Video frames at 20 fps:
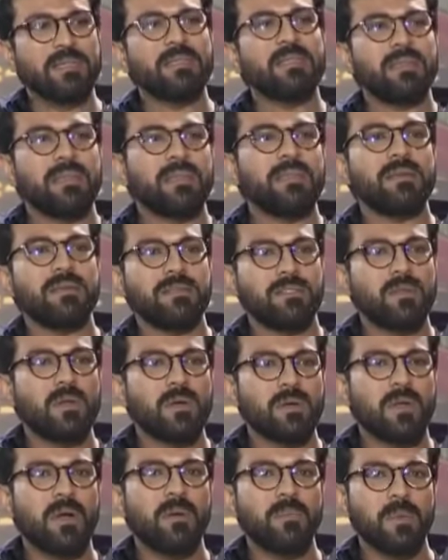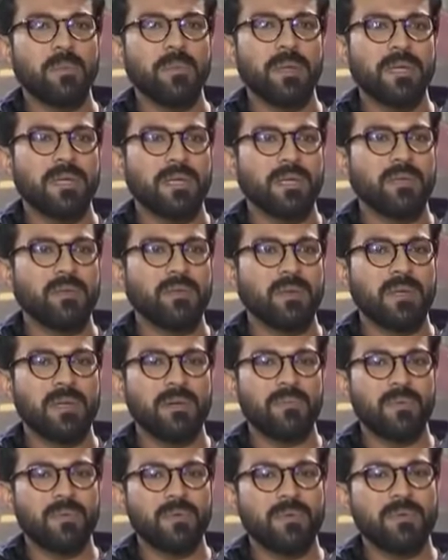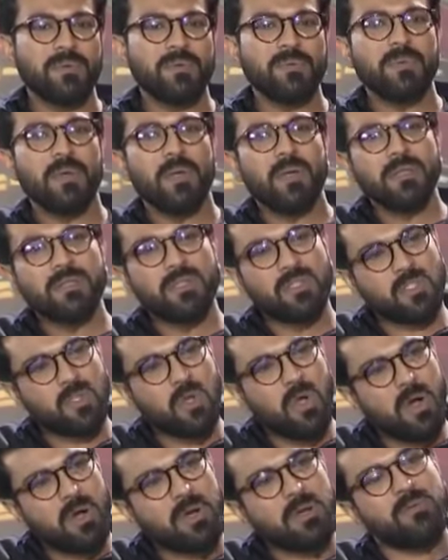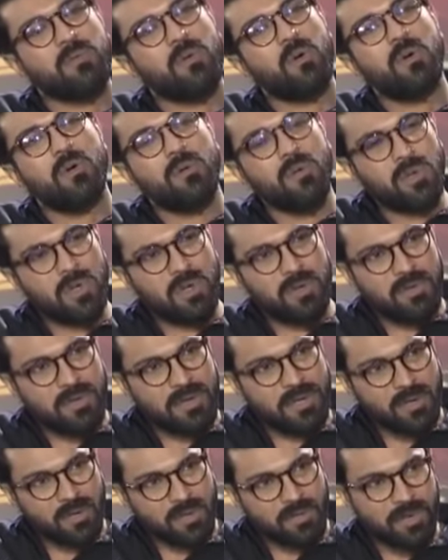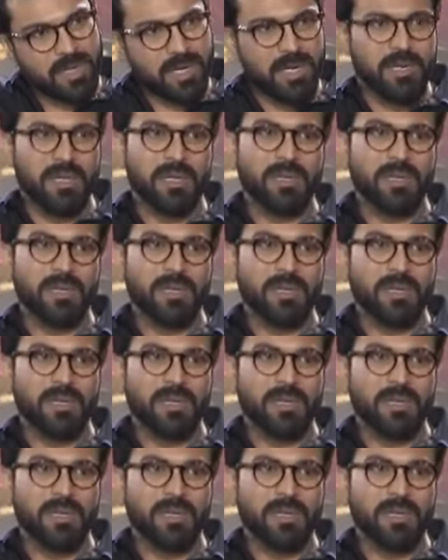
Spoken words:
Idi it's not complimenting you annappudu the song overall will look very